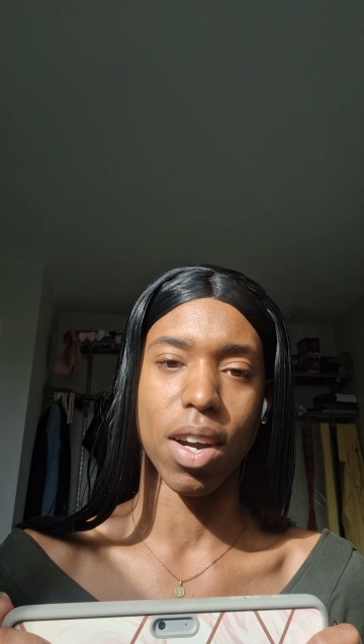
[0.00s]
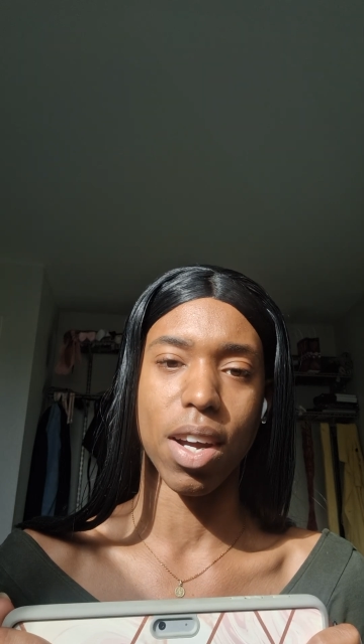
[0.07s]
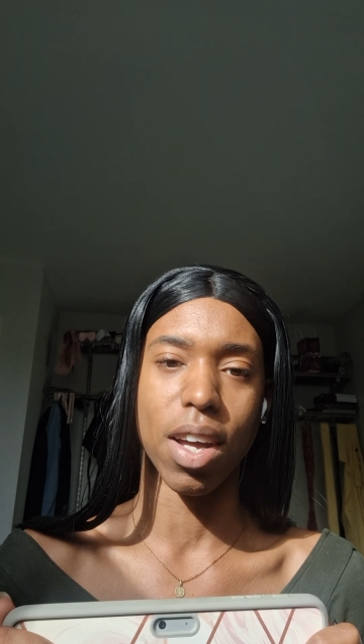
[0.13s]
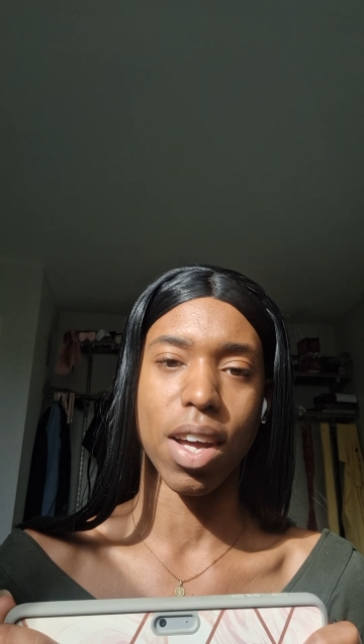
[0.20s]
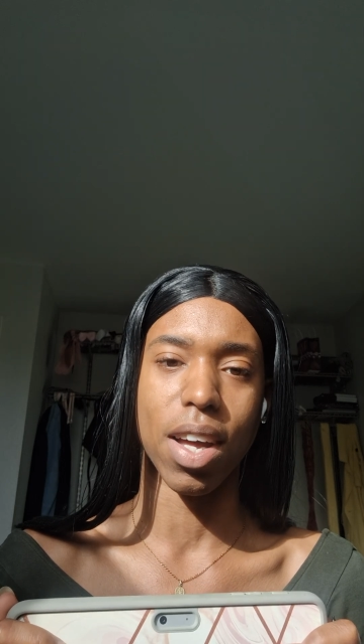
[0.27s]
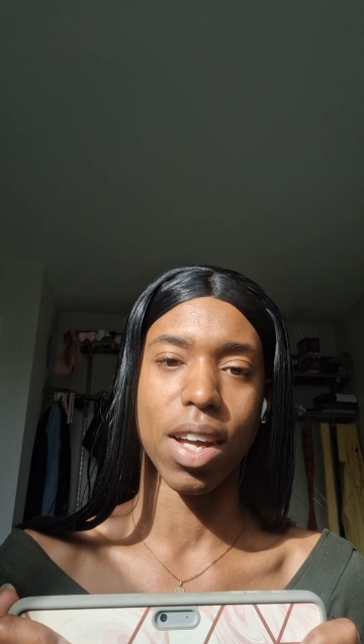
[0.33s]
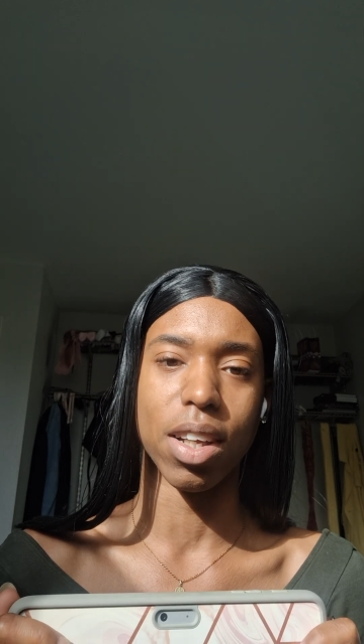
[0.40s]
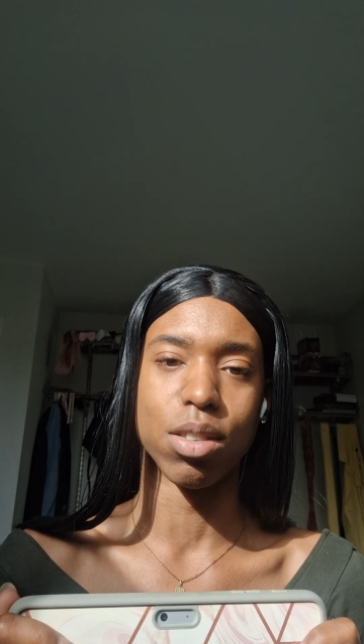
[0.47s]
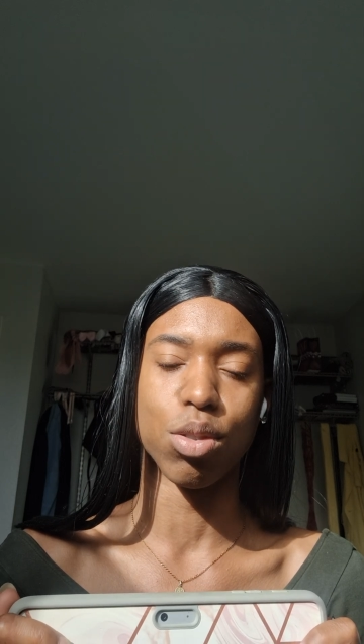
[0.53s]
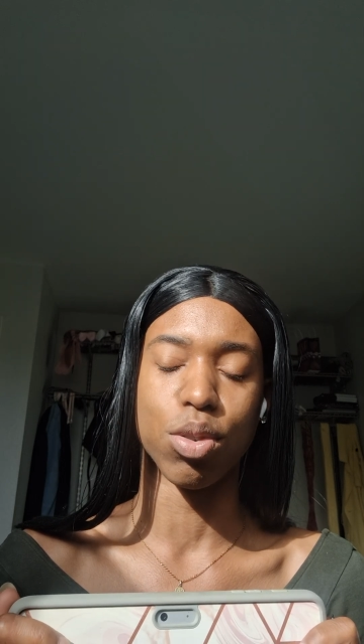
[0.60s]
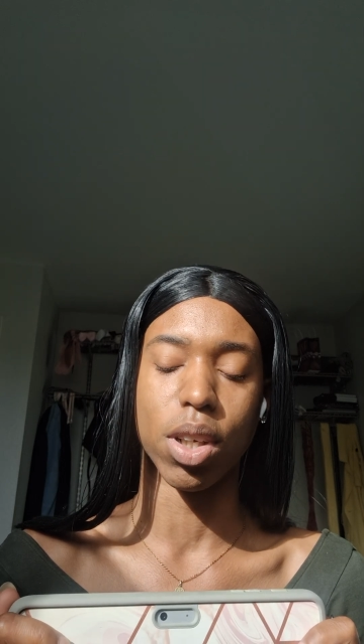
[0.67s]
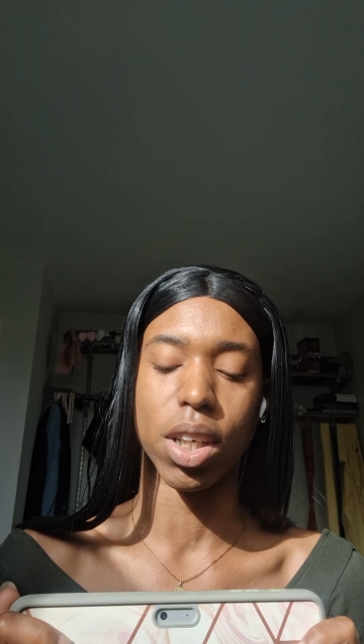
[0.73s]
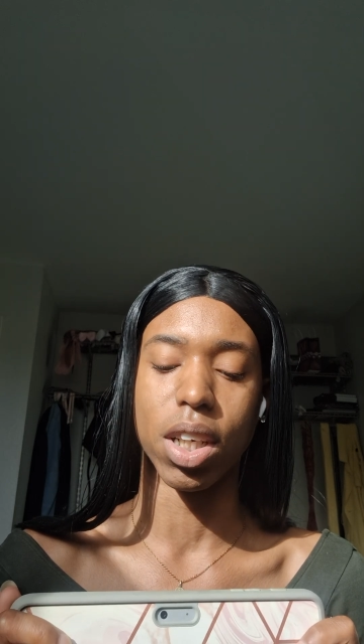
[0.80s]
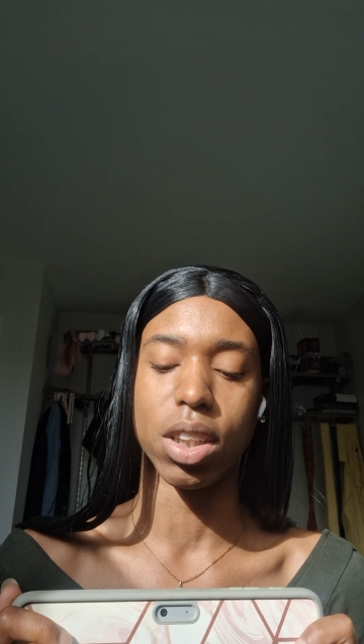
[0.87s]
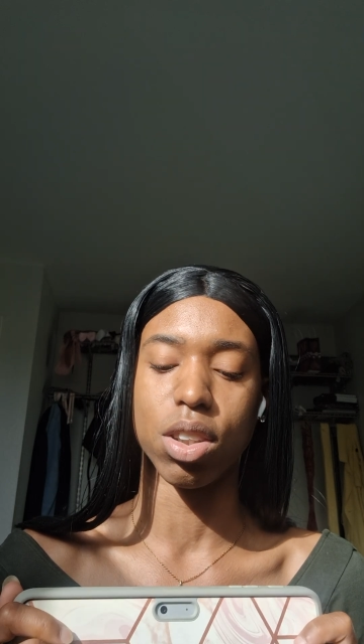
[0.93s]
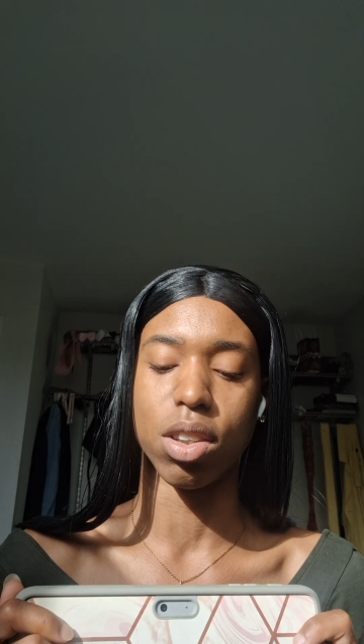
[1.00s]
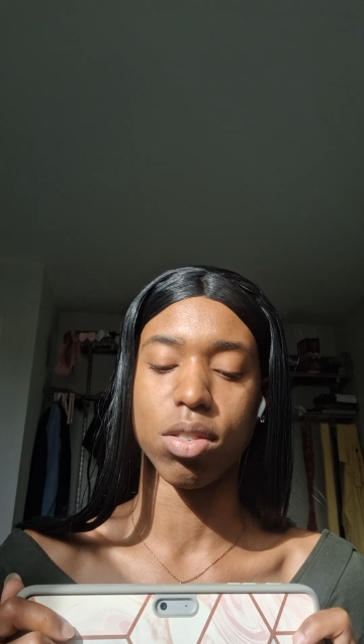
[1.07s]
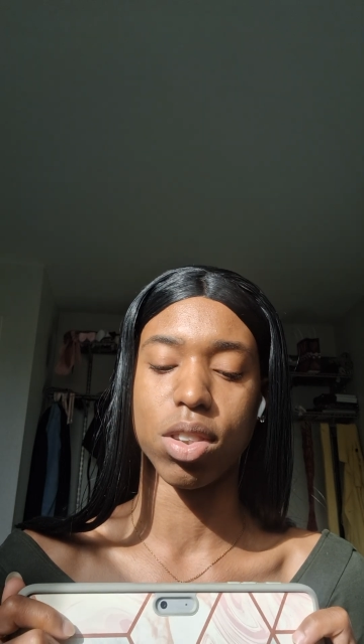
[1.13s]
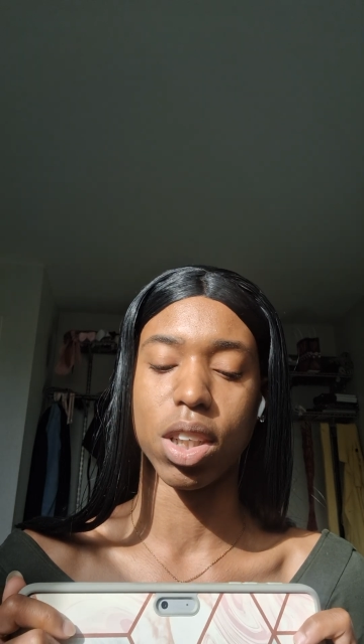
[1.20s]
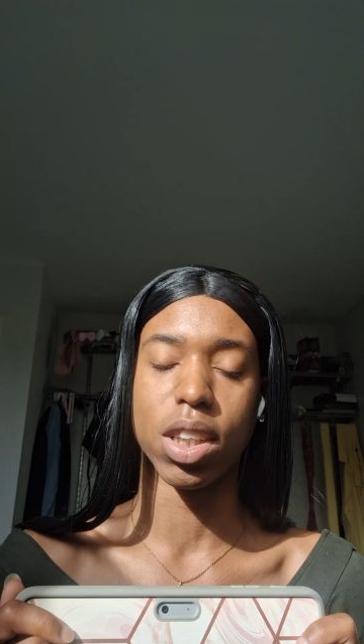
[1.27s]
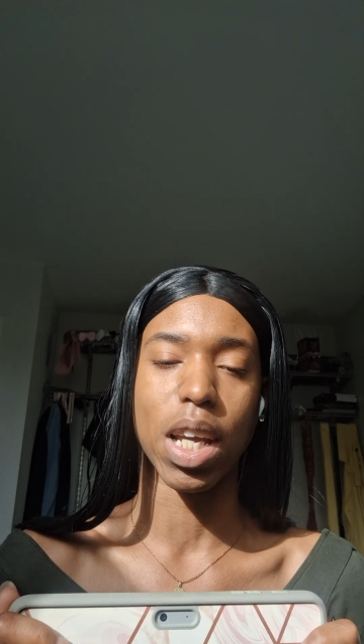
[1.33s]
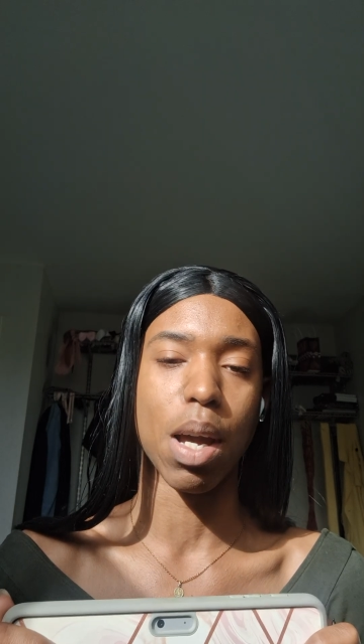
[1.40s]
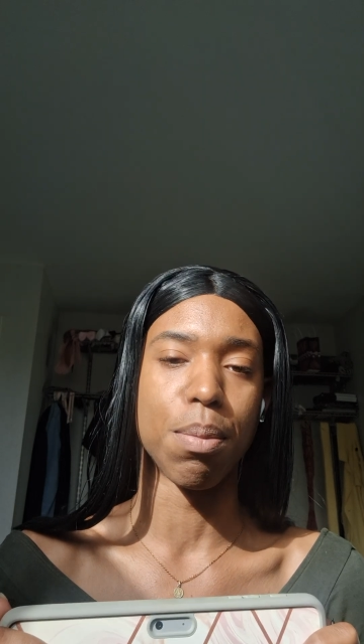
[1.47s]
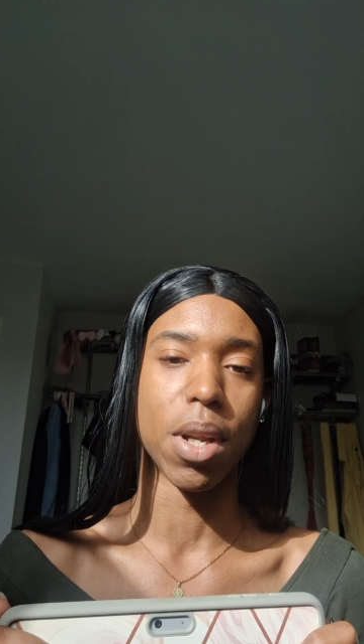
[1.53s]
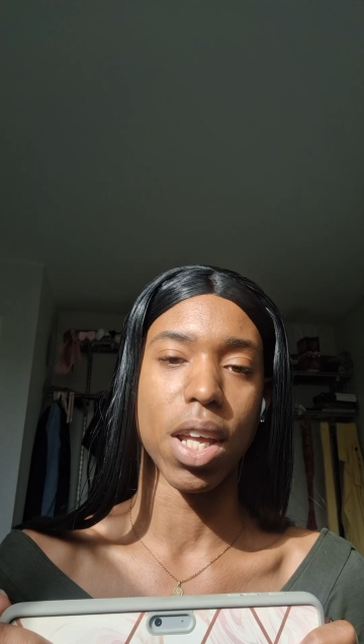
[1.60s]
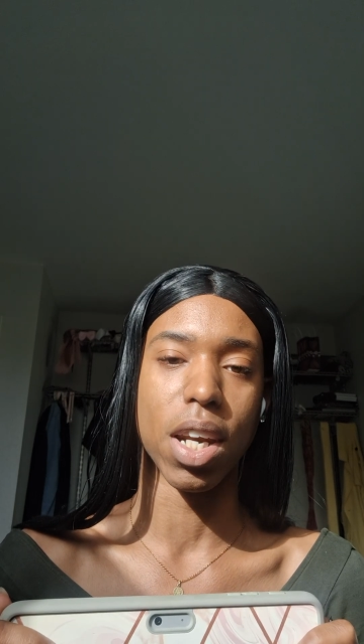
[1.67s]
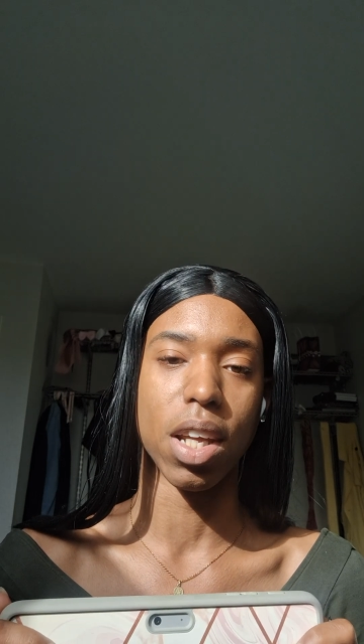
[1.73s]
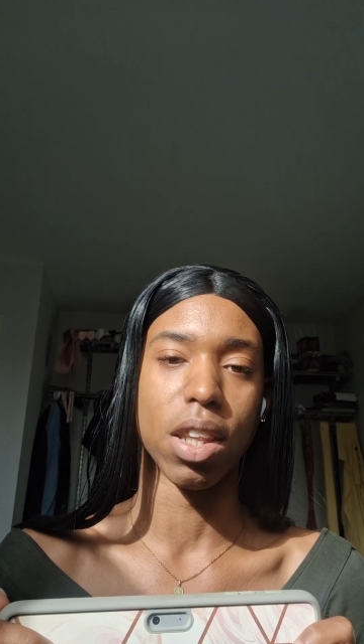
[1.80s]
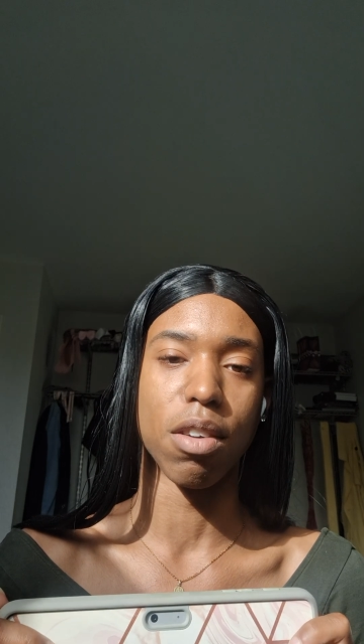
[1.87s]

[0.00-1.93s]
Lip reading: area is freaking just contaminated.